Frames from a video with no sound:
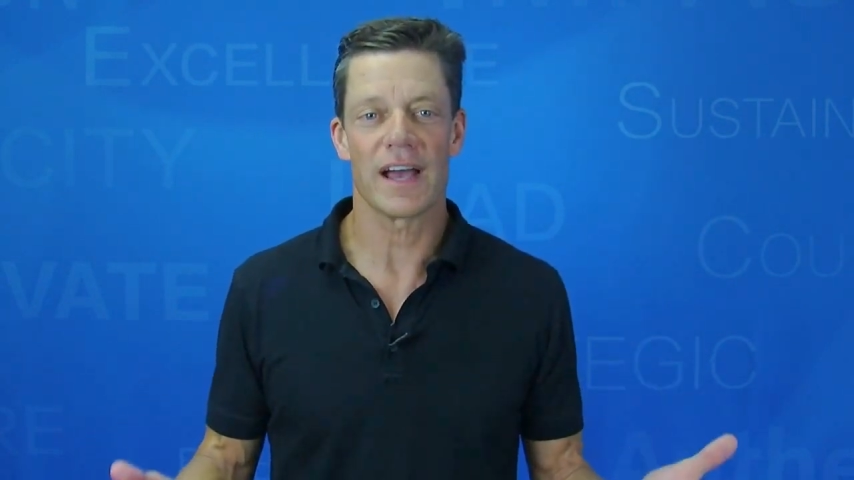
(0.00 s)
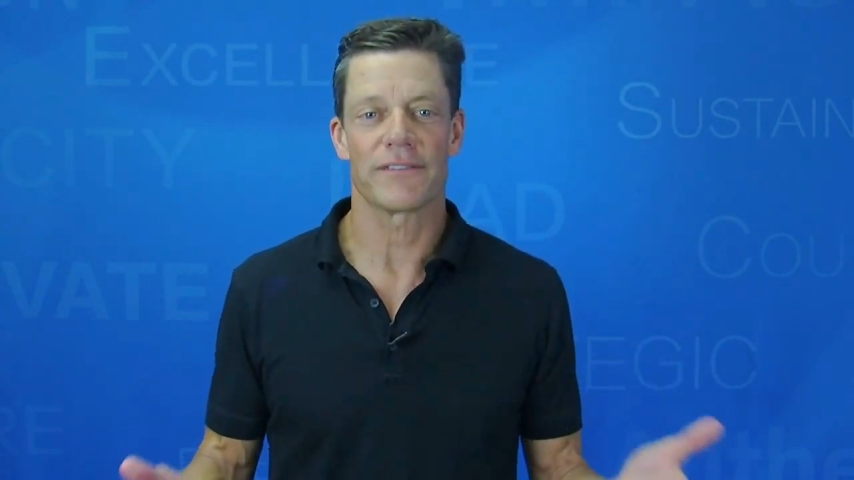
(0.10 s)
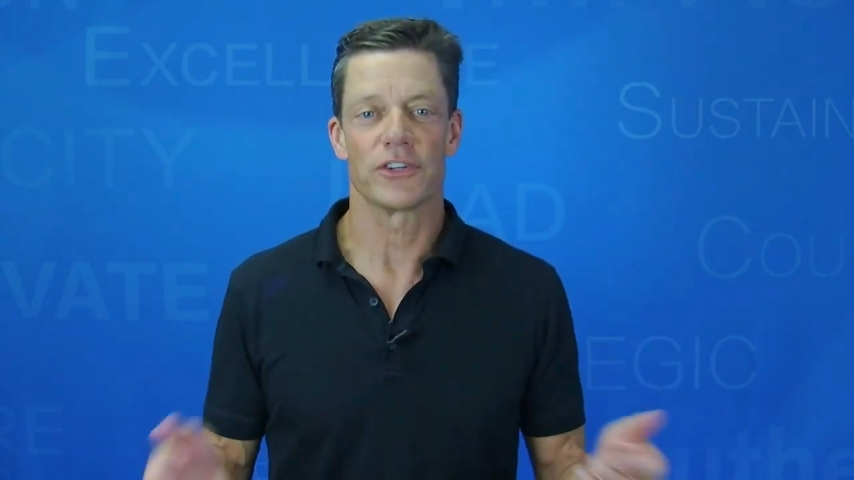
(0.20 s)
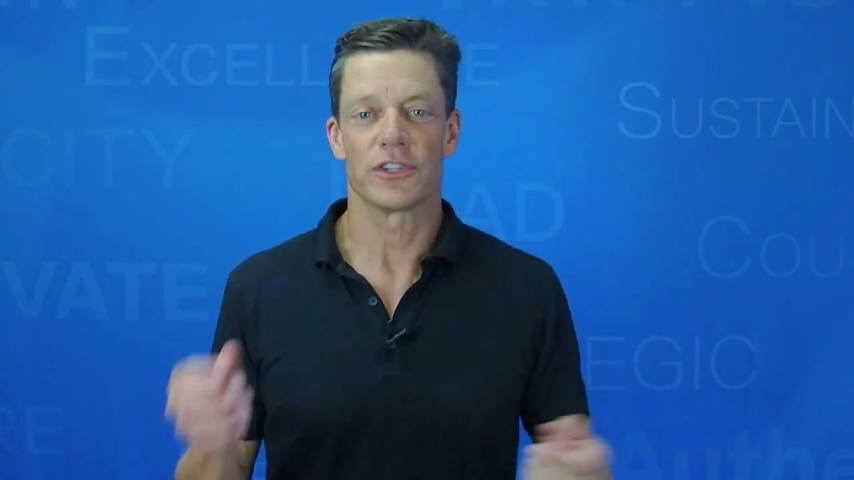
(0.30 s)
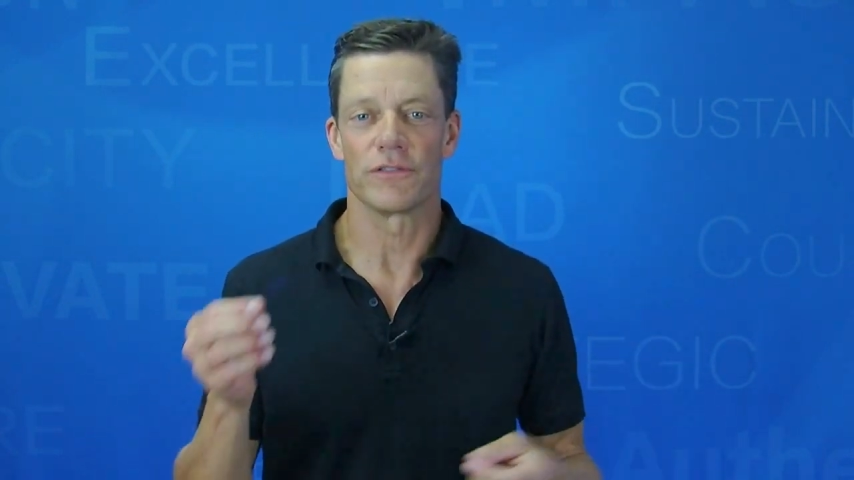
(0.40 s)

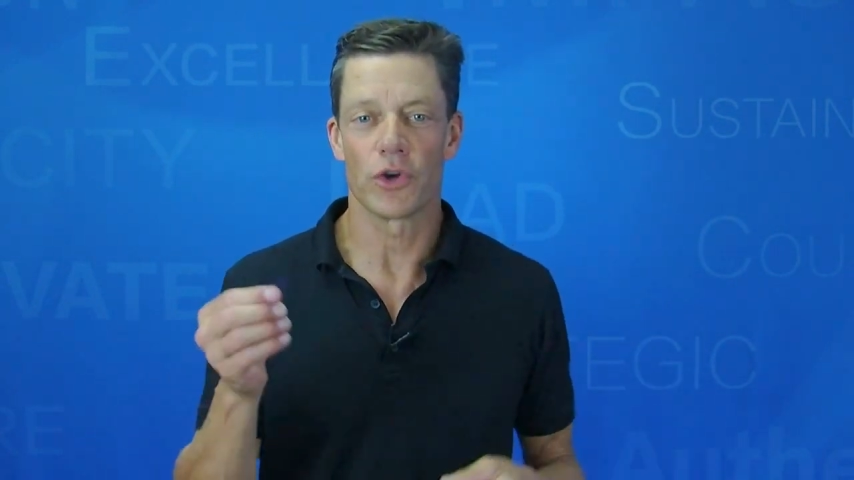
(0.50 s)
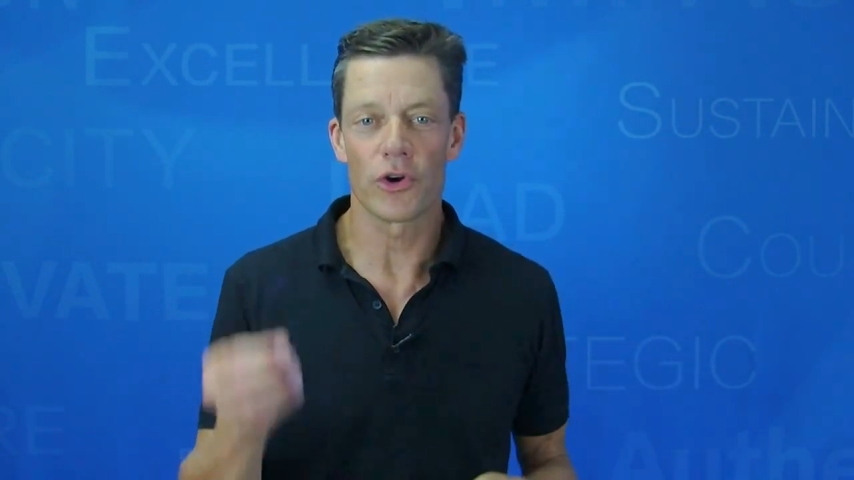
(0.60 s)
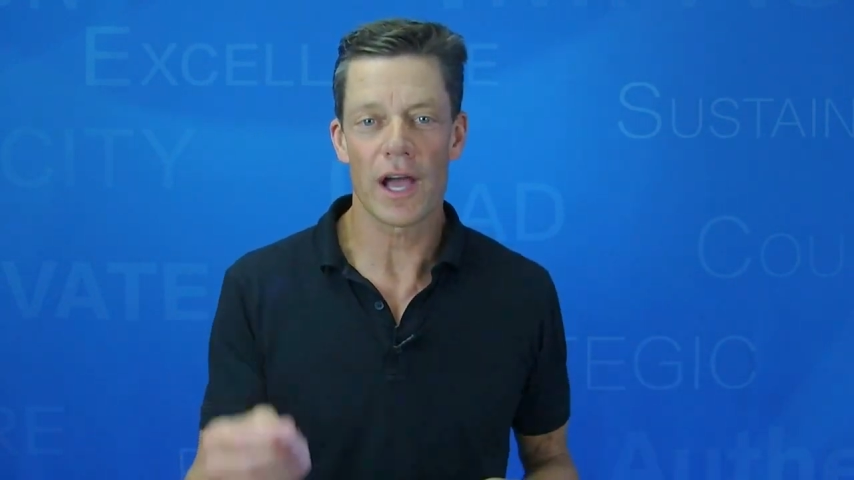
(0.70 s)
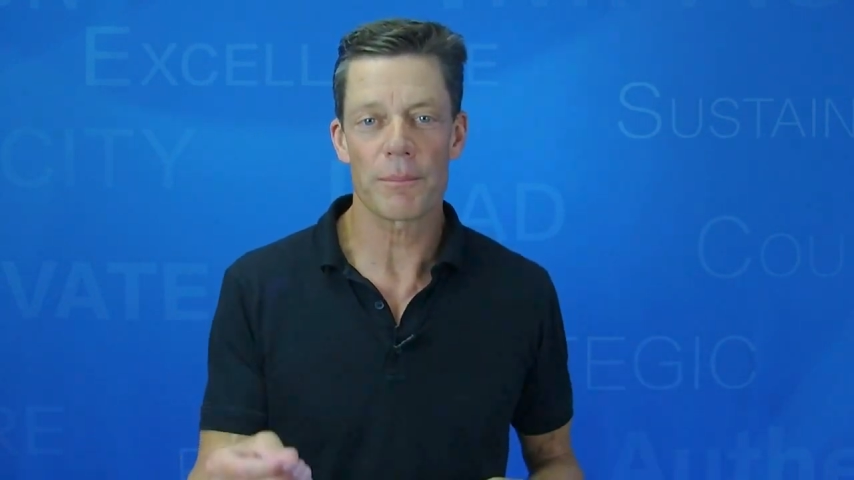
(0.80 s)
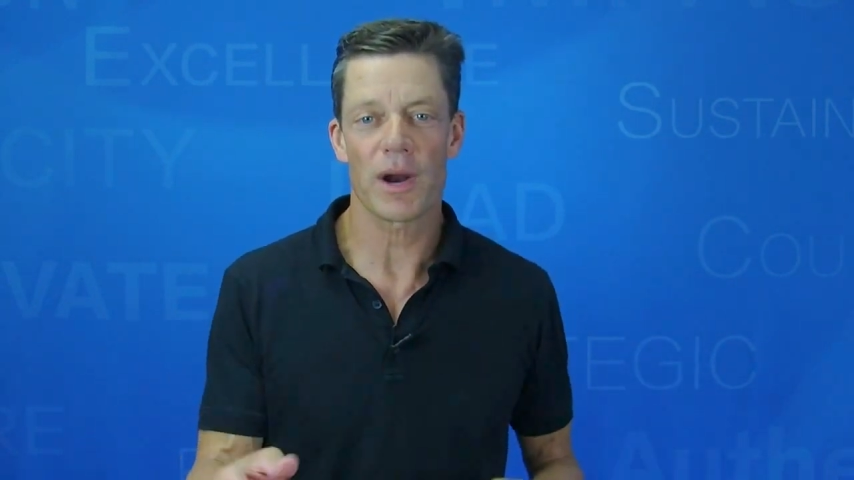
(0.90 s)
efforts of
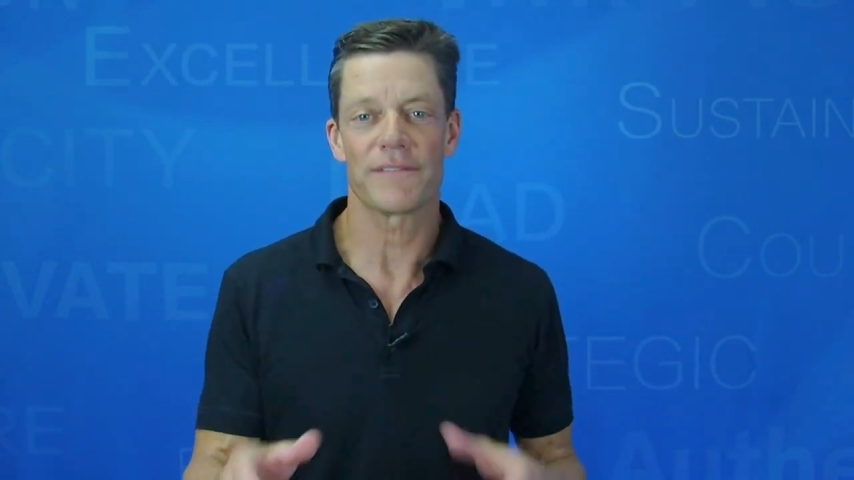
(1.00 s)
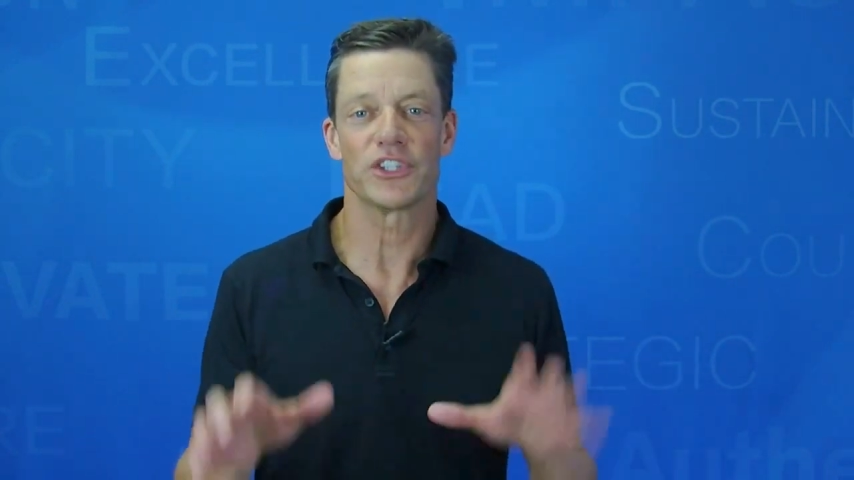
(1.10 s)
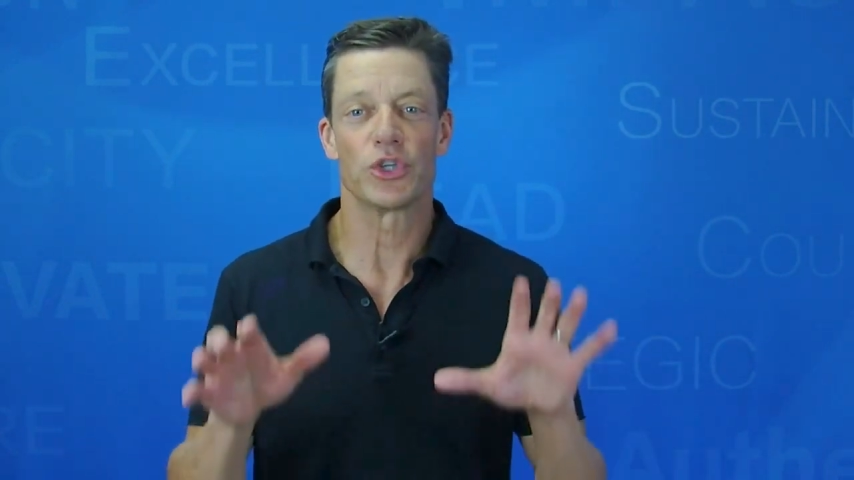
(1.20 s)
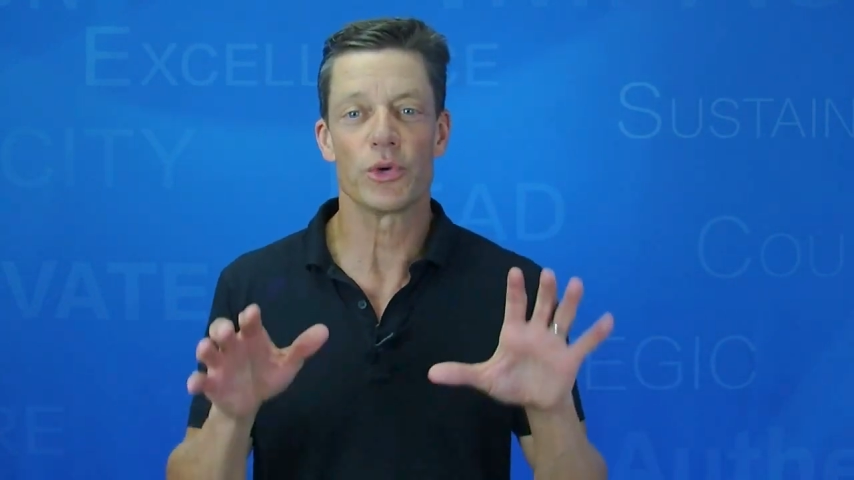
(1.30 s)
your nonprofit